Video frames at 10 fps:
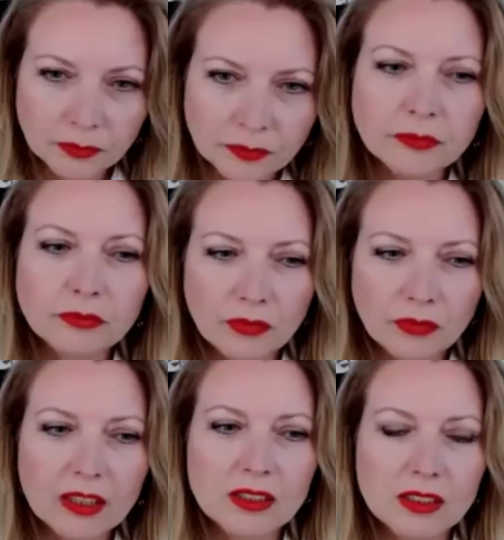
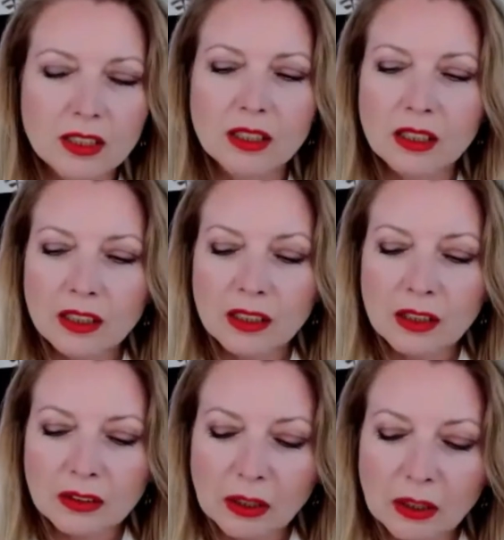I see.
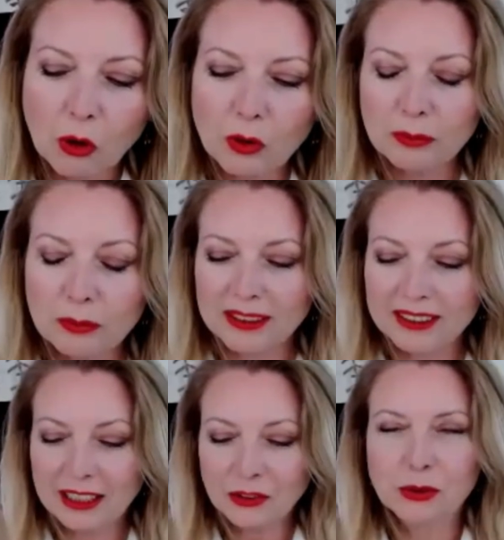Now, going back
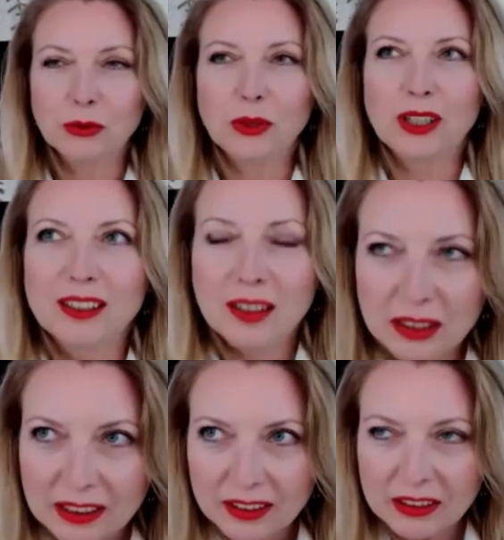again to
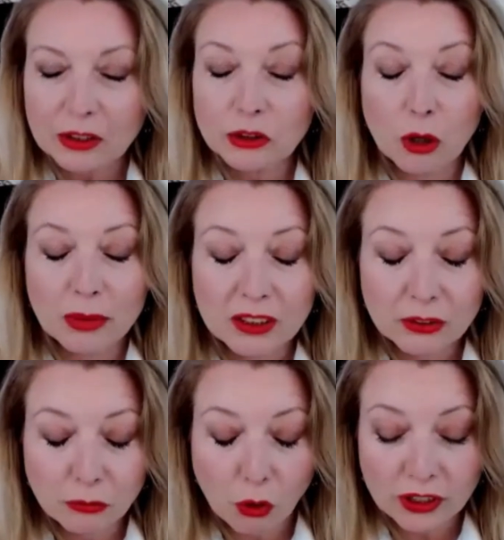economic
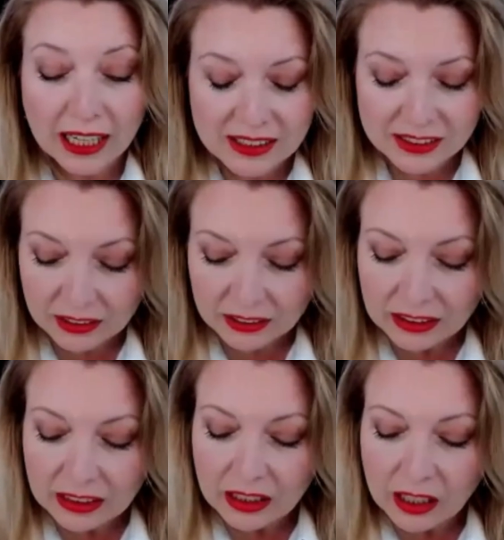
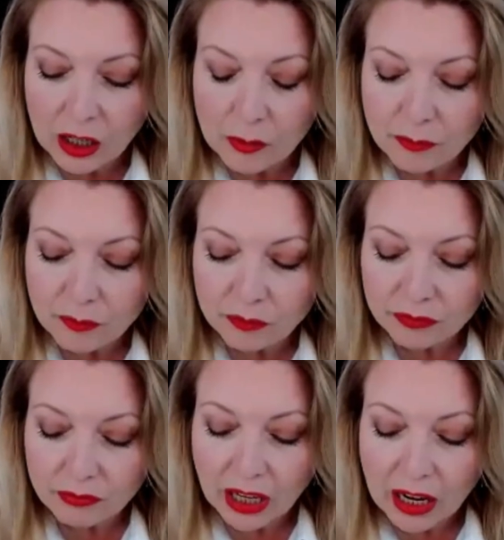forecasting,
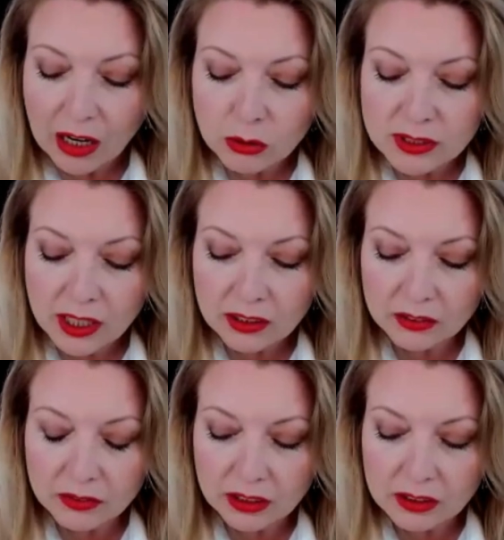outside
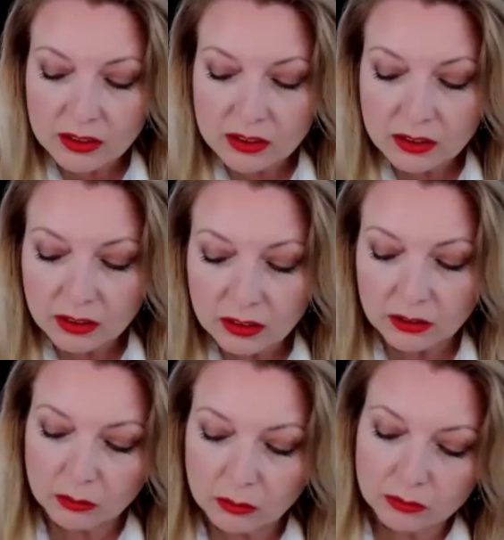of these
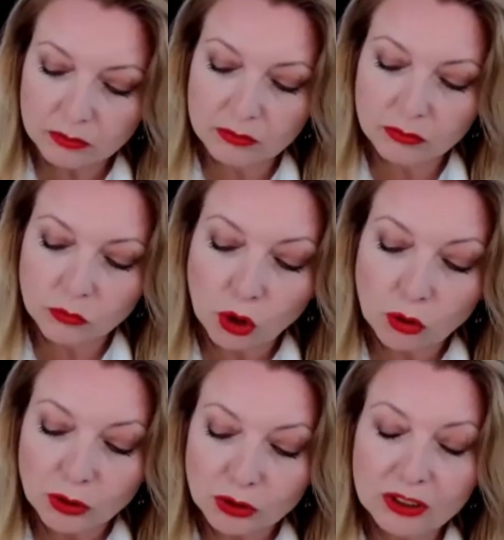
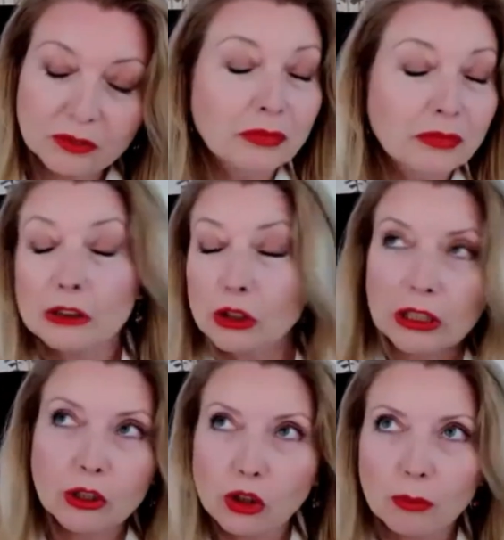normal
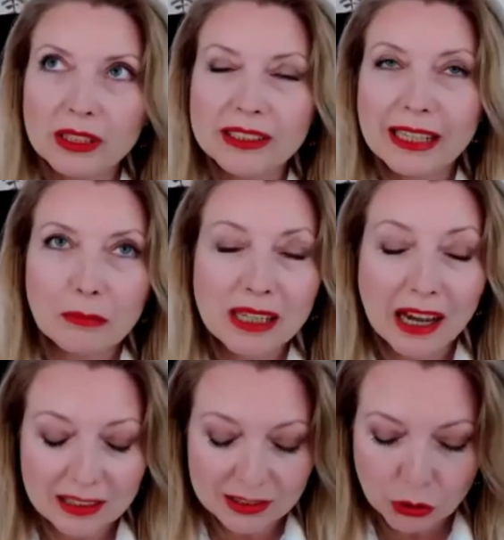economic
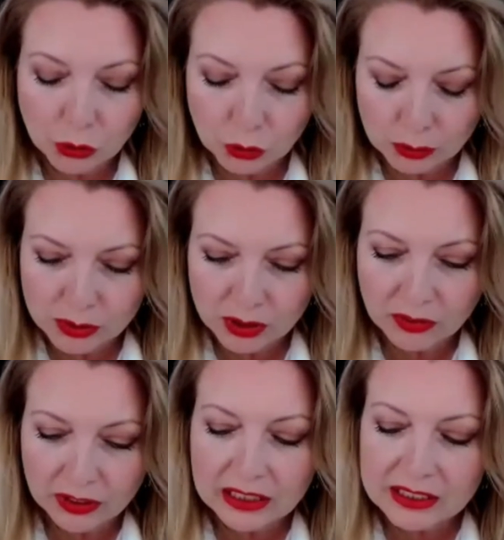KPIs that you're
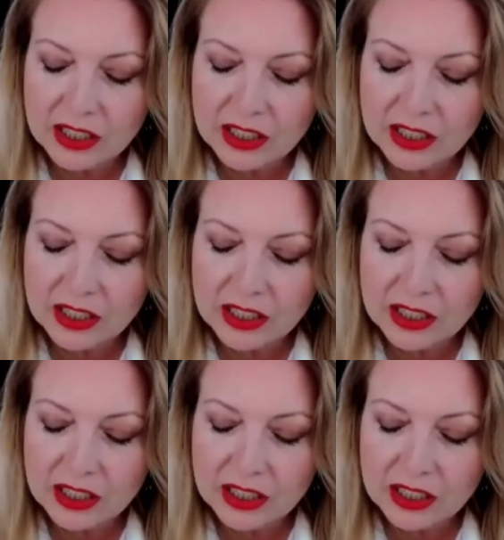observing,